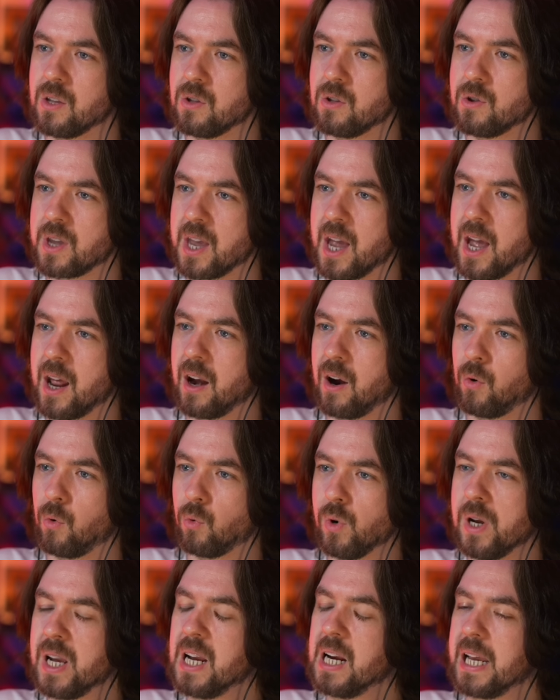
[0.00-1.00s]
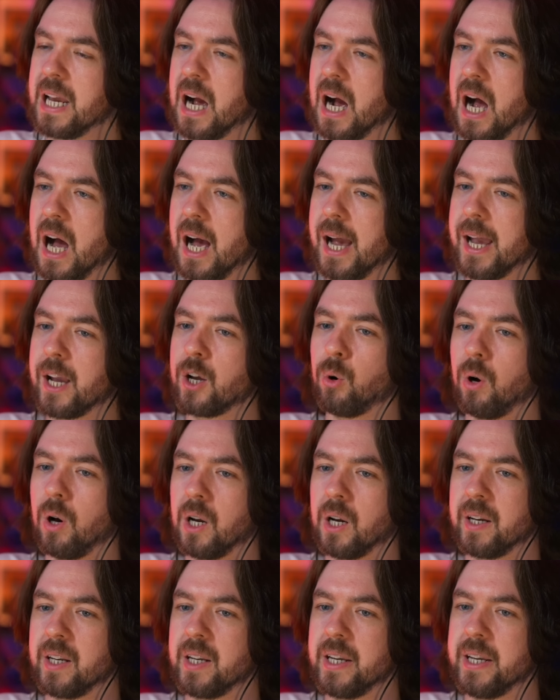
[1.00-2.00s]
You get a really high
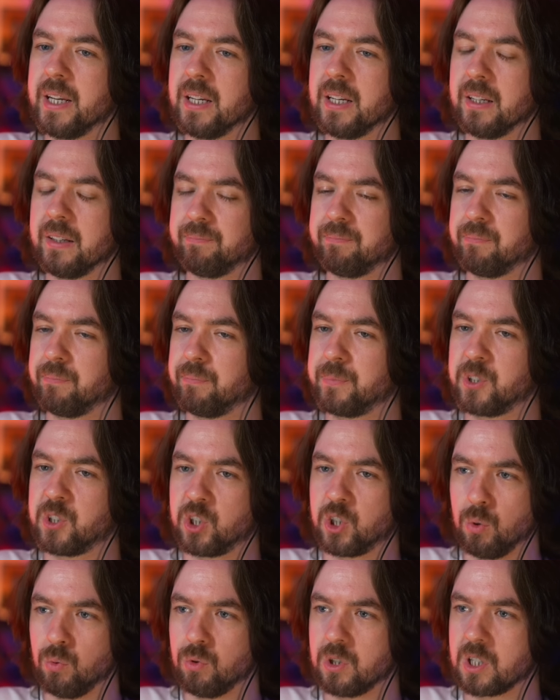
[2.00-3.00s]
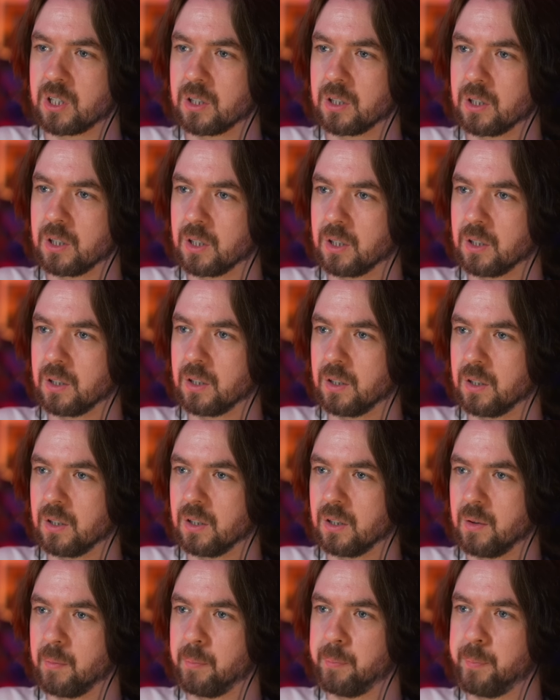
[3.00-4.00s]
quality suit,
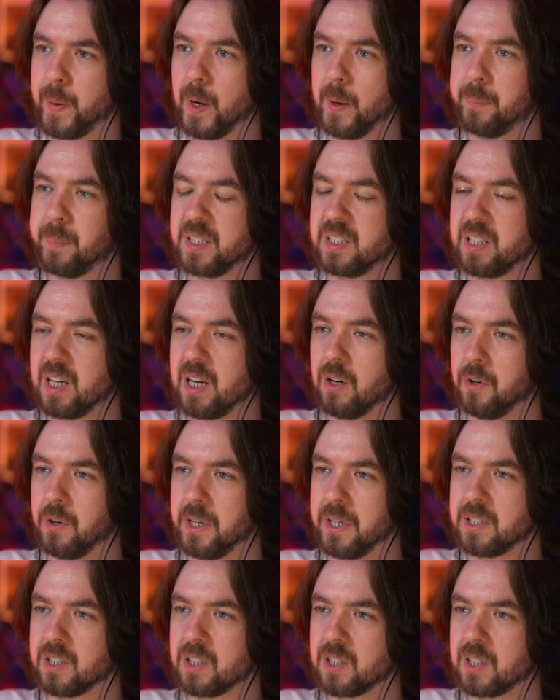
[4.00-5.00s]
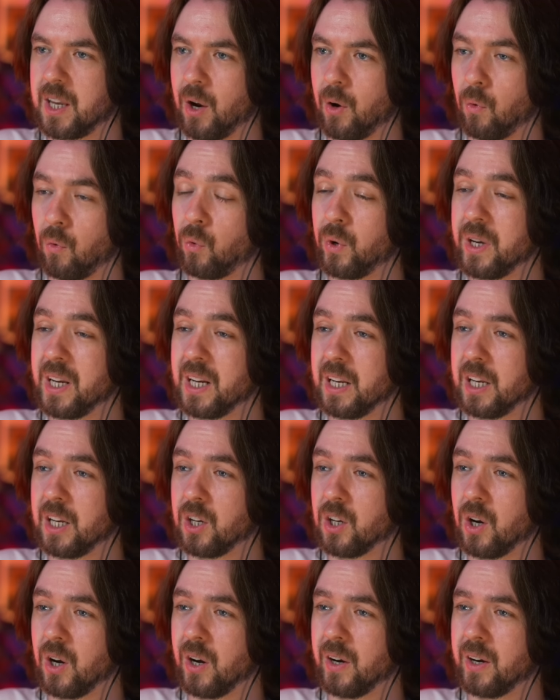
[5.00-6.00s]
puppeteer it, get really
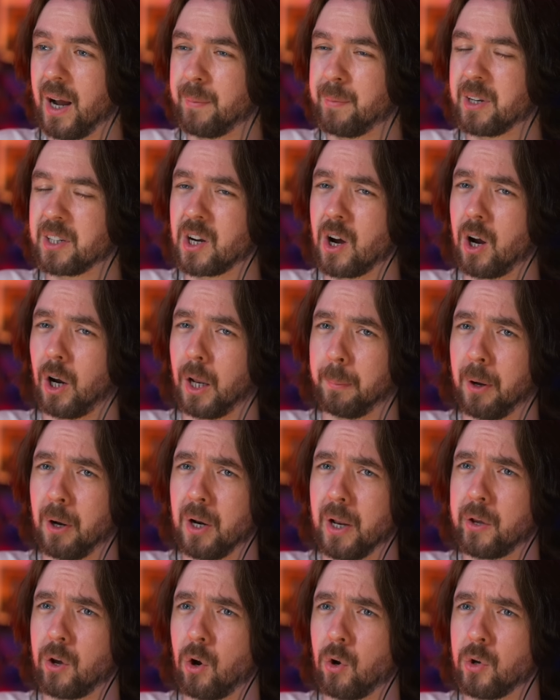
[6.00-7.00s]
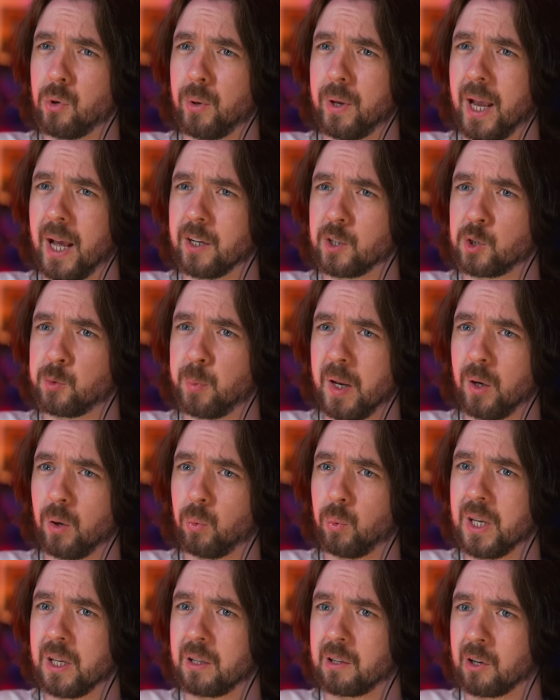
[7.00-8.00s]
good. I'm not talking about like, oh, you get it, spend
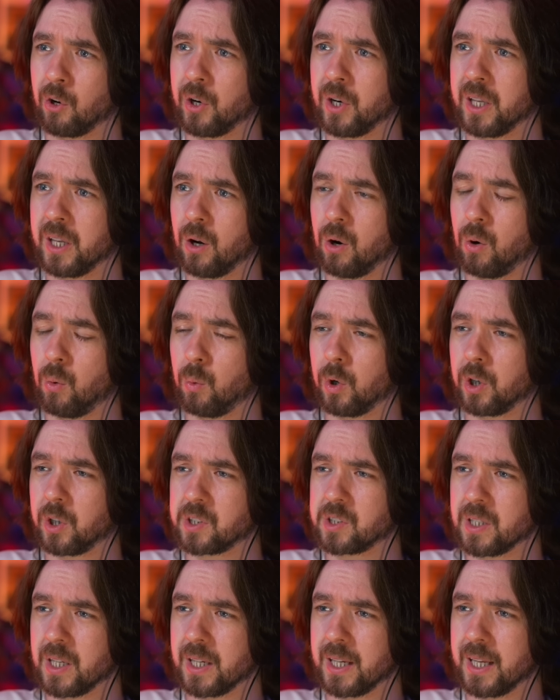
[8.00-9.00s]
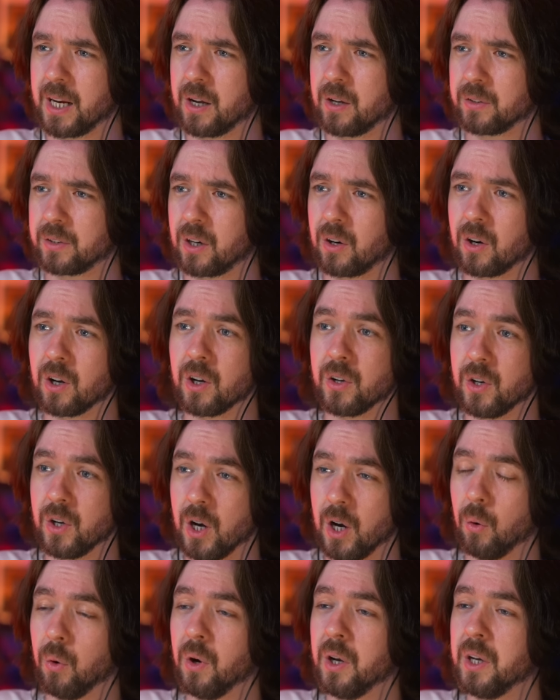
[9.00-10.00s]
a week learning how it works, and then get out there.
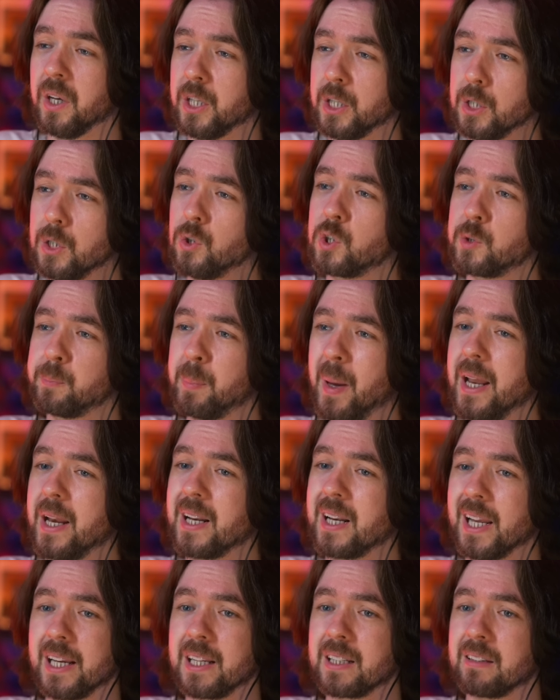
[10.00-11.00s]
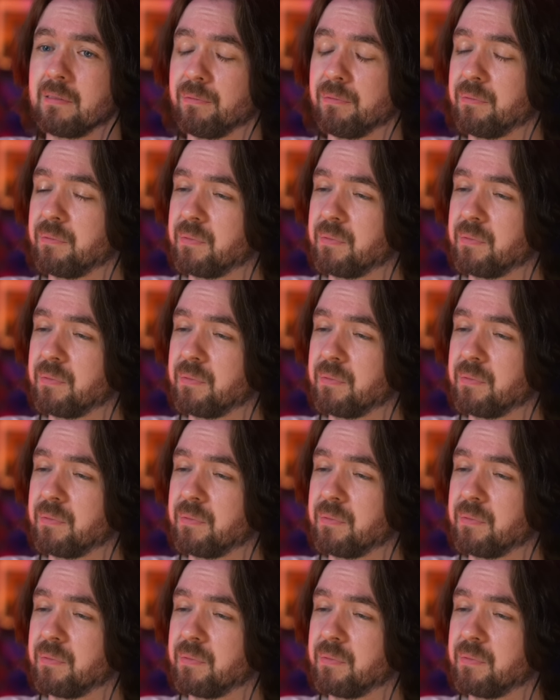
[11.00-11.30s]
No, you spend like.